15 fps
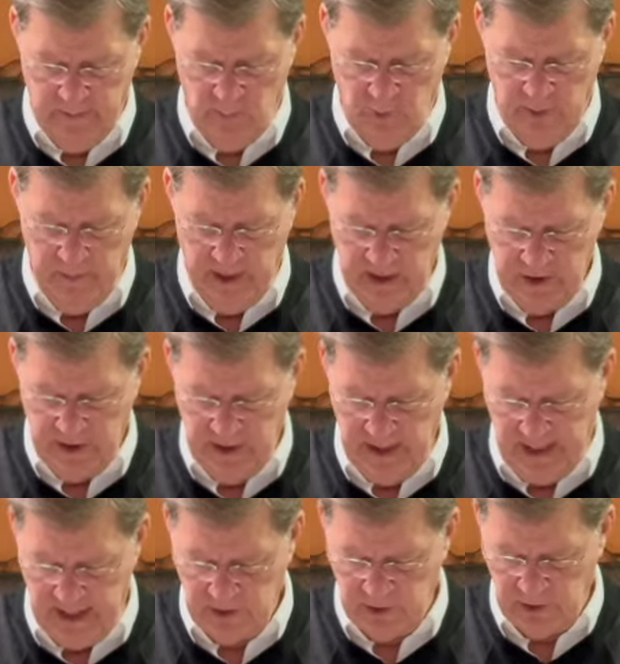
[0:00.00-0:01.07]
We mentioned the
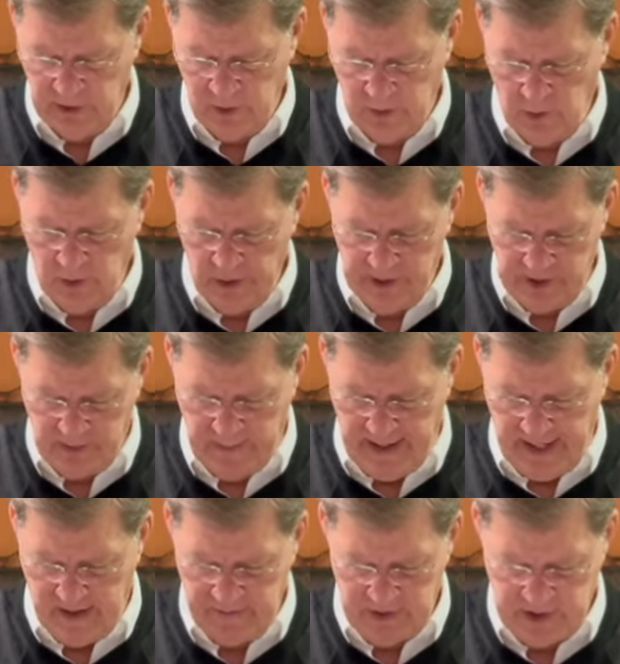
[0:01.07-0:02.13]
angel of the Lord as a
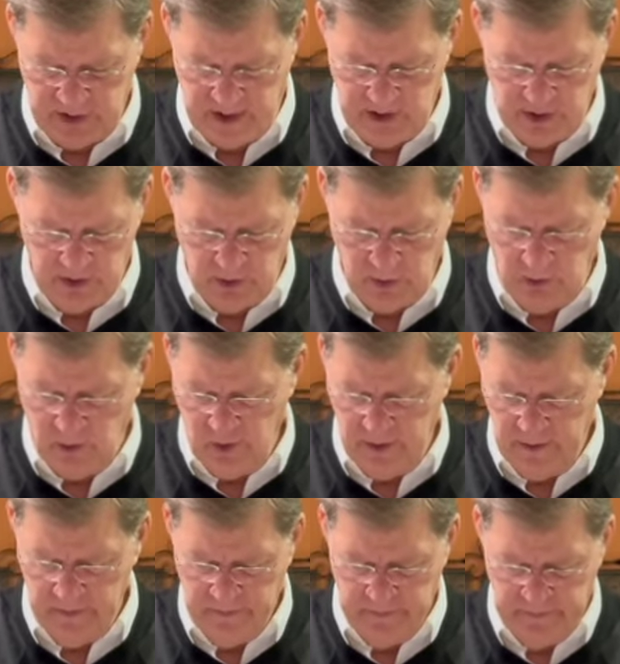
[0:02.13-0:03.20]
manifestation of the
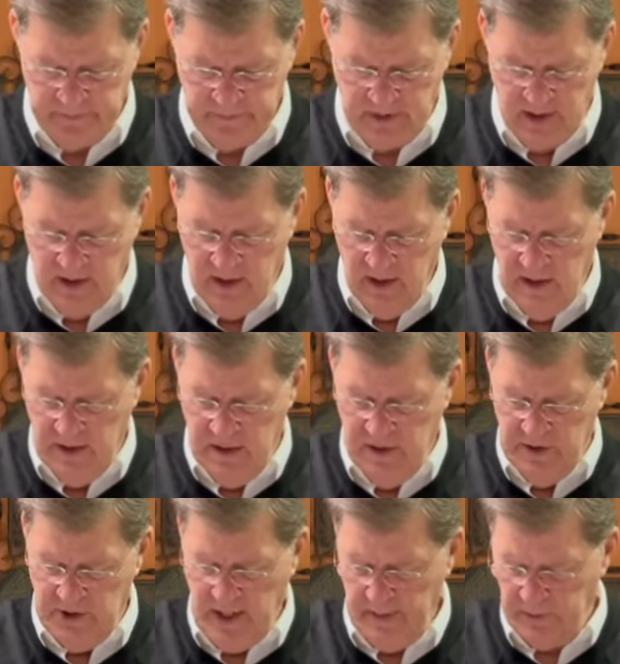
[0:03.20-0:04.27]
Lord.
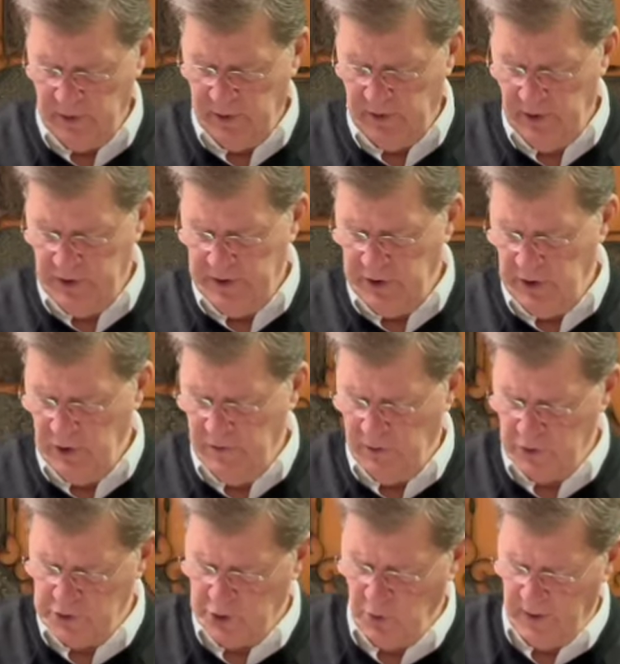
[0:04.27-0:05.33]
Chapter 32,
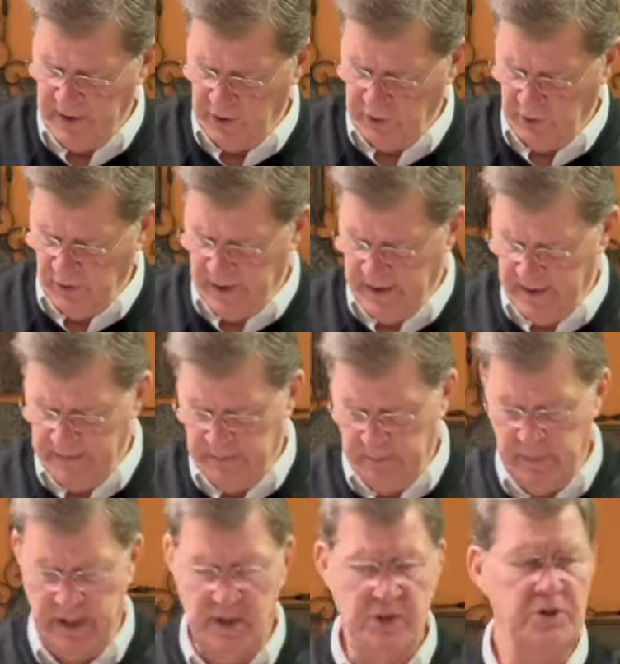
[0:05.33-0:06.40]
verse 23,
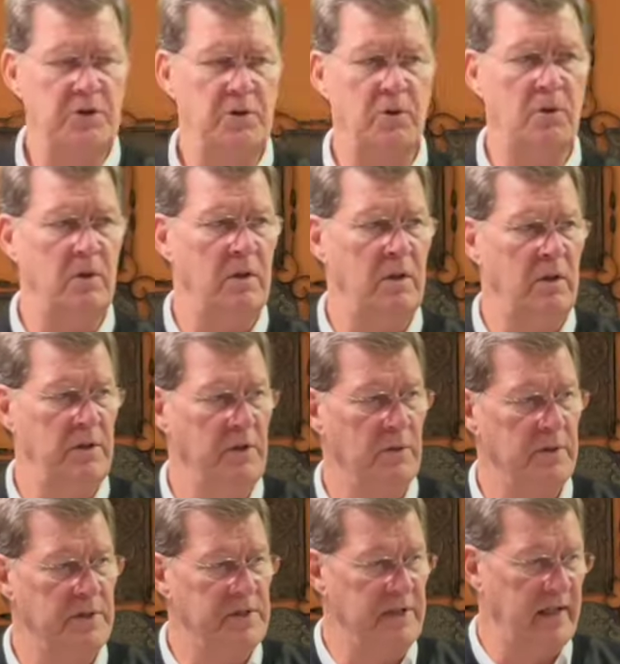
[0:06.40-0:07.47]
be sure
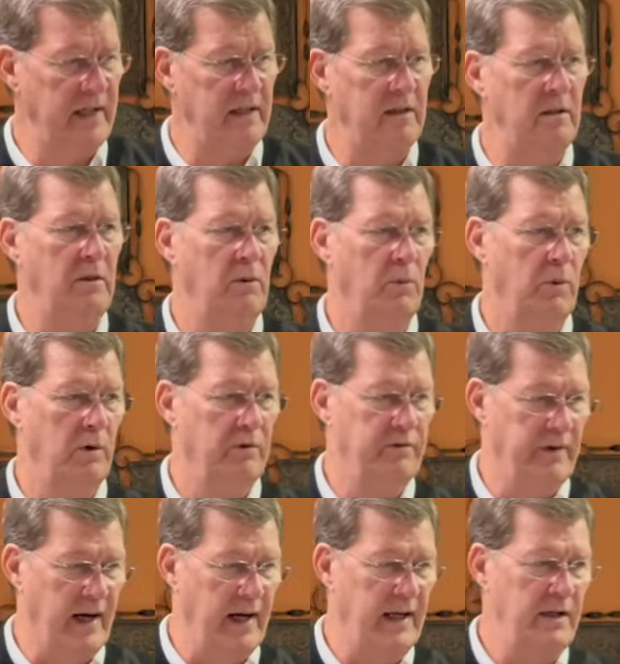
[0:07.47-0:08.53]
your sin will
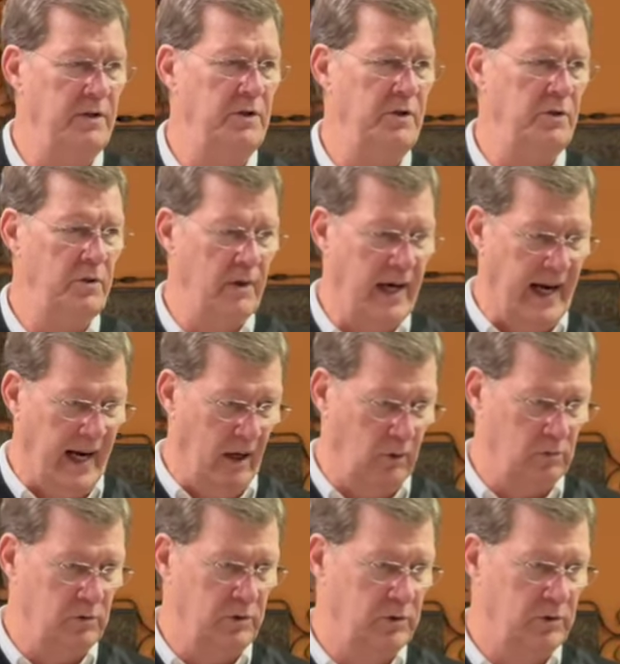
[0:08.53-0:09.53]
find you out.